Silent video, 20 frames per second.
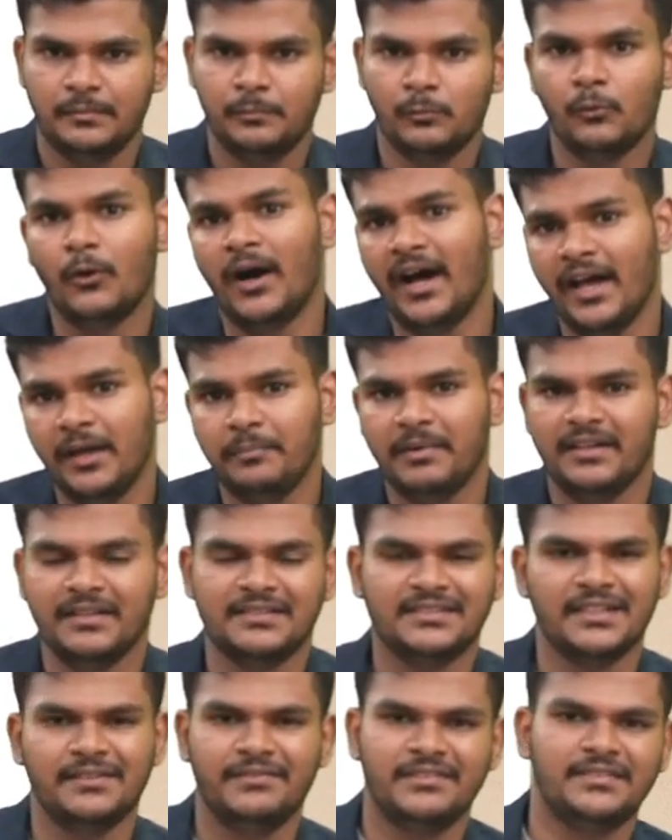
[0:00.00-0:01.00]
Why? Because
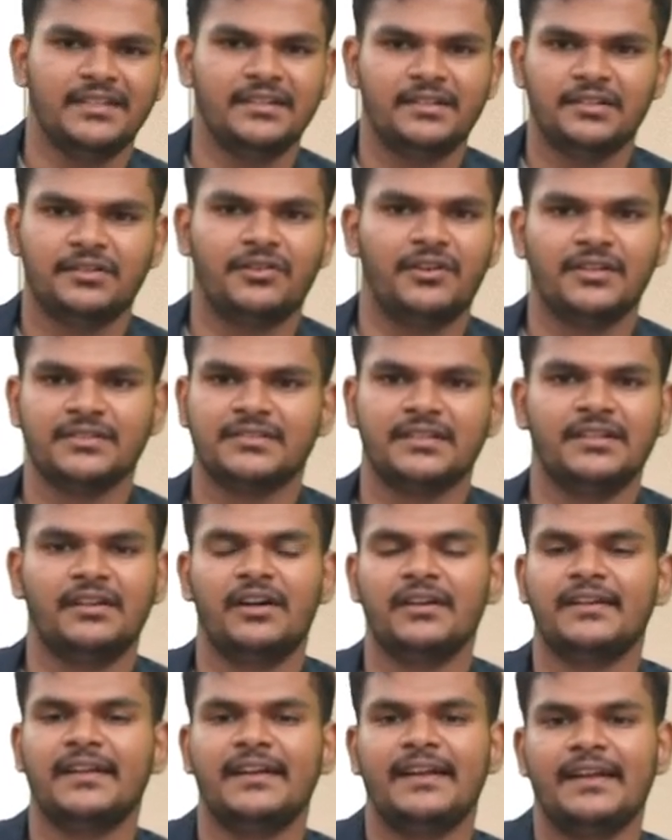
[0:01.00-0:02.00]
service center costs are
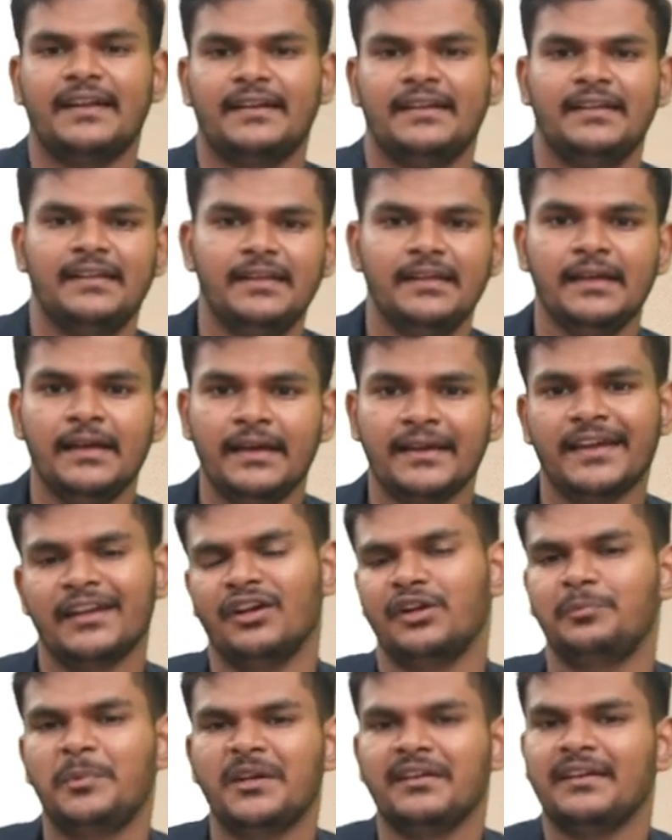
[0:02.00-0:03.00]
not directly,
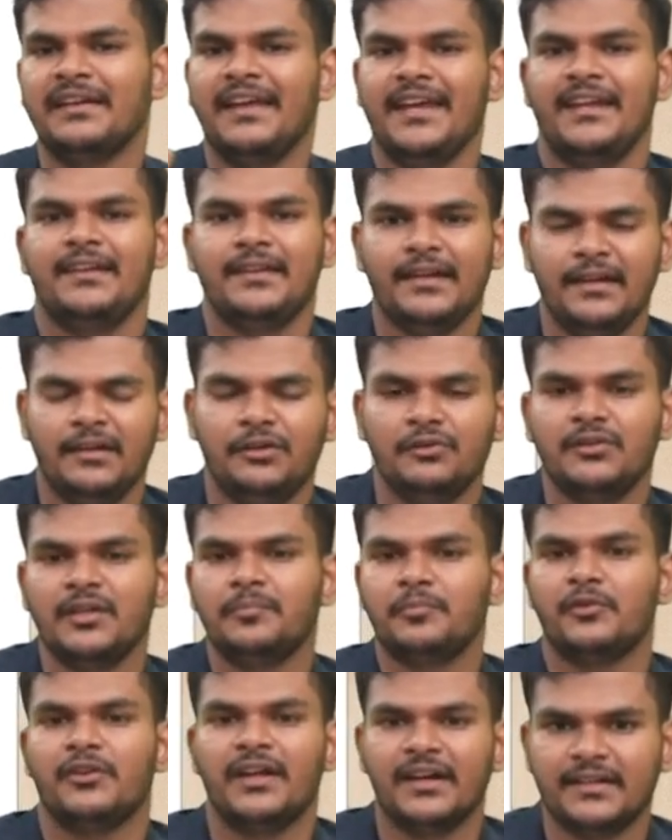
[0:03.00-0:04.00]
cannot be related to the
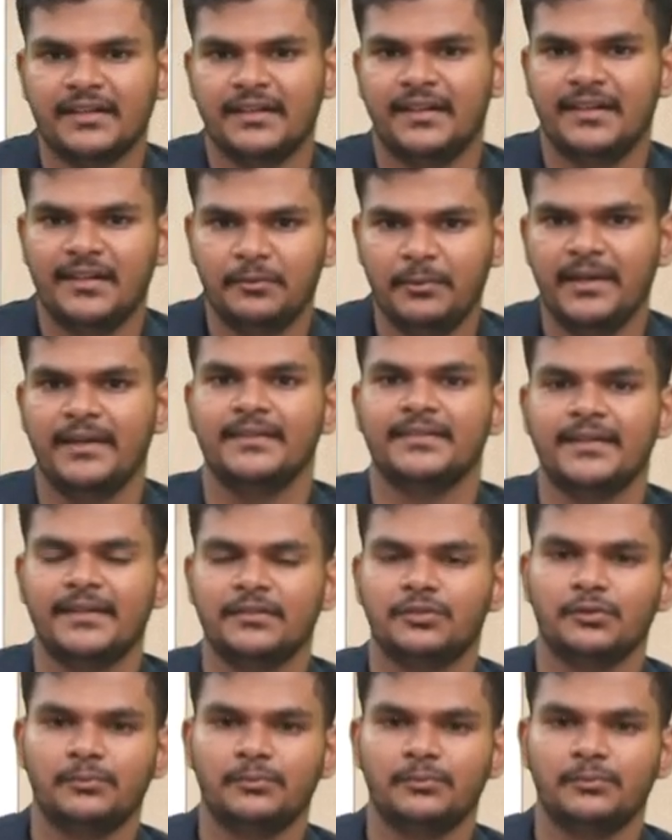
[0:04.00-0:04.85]
product in any way, isn't it?